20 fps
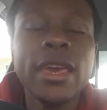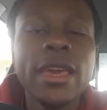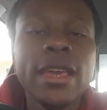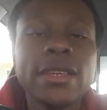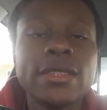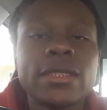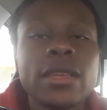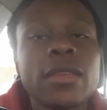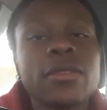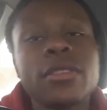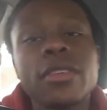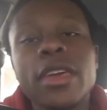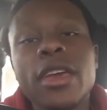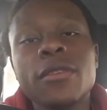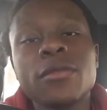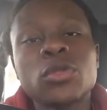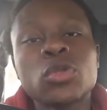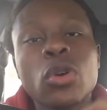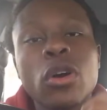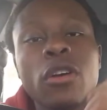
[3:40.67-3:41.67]
is that the
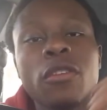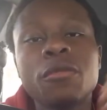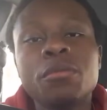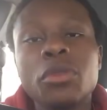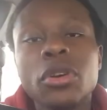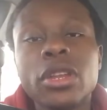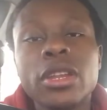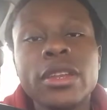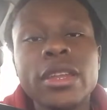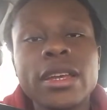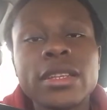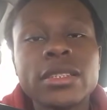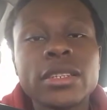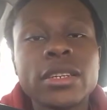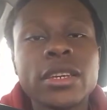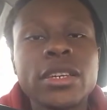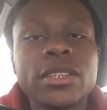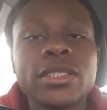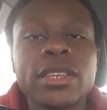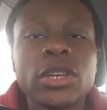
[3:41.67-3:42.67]
F12 Berlinetta
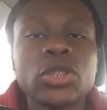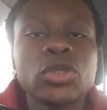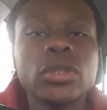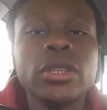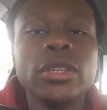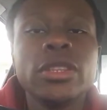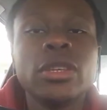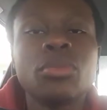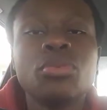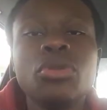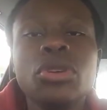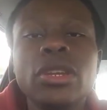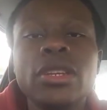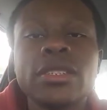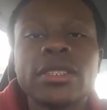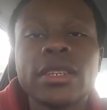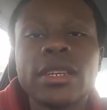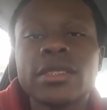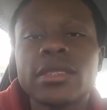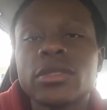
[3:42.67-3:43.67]
is actually the
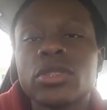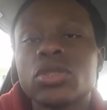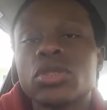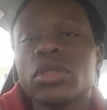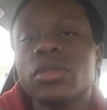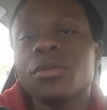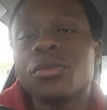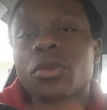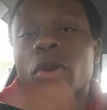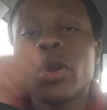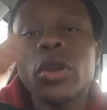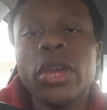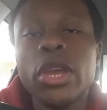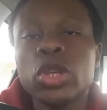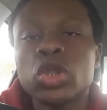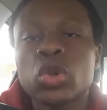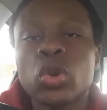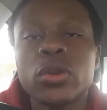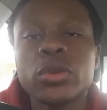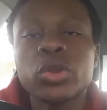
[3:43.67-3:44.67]
predecessor to the Ferrari
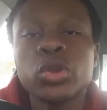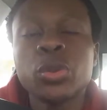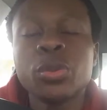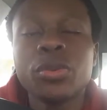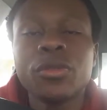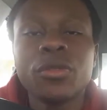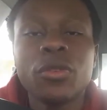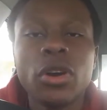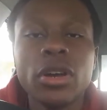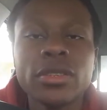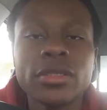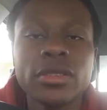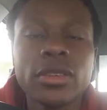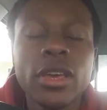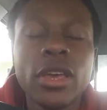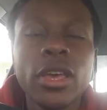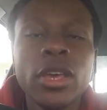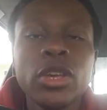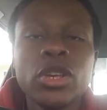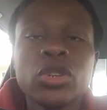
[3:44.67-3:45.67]
A12 Superfast.
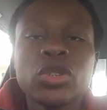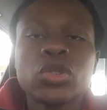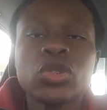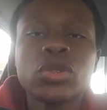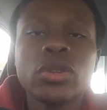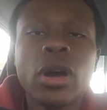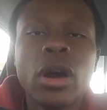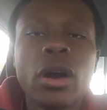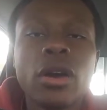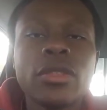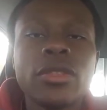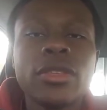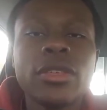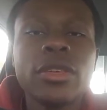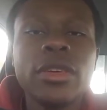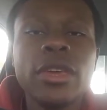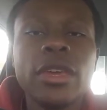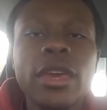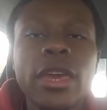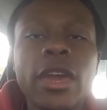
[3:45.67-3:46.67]
So now
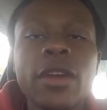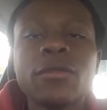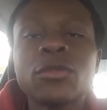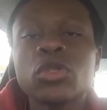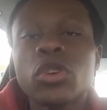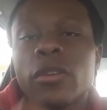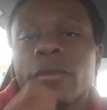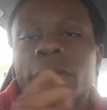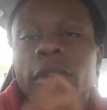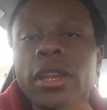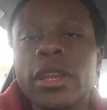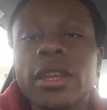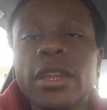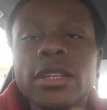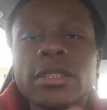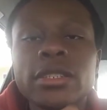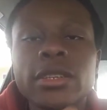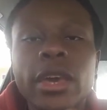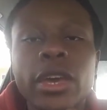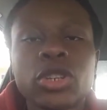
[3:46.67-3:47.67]
the F12
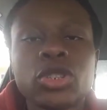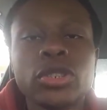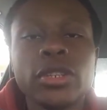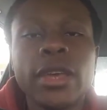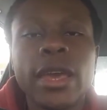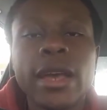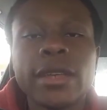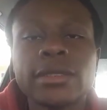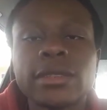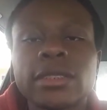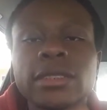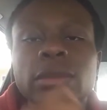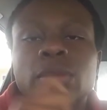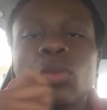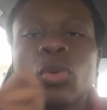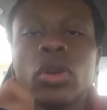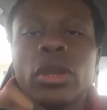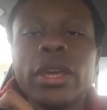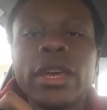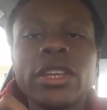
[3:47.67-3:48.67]
Berlinetta actually has a
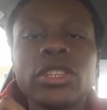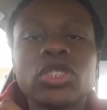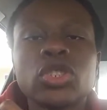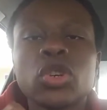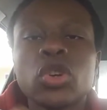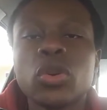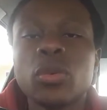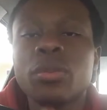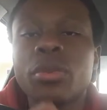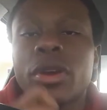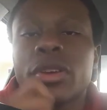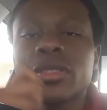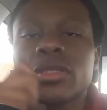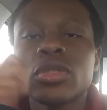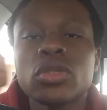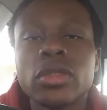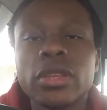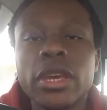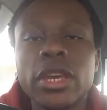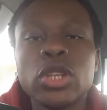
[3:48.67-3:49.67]
smaller engine in comparison
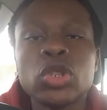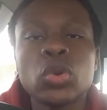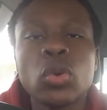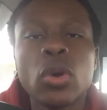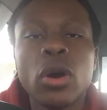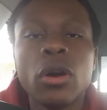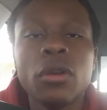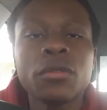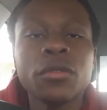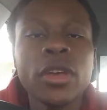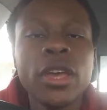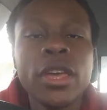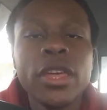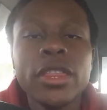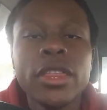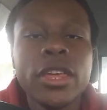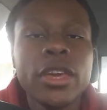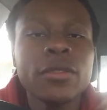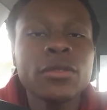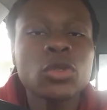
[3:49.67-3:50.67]
to the A12.
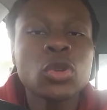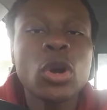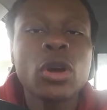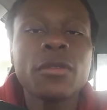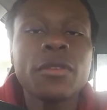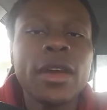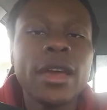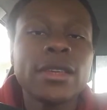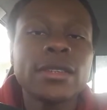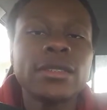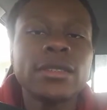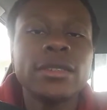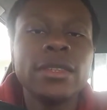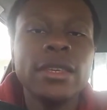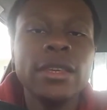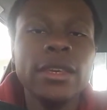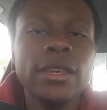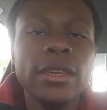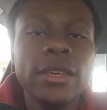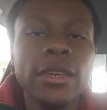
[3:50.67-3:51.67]
The F12 has
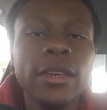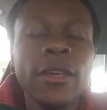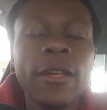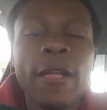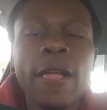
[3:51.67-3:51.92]
the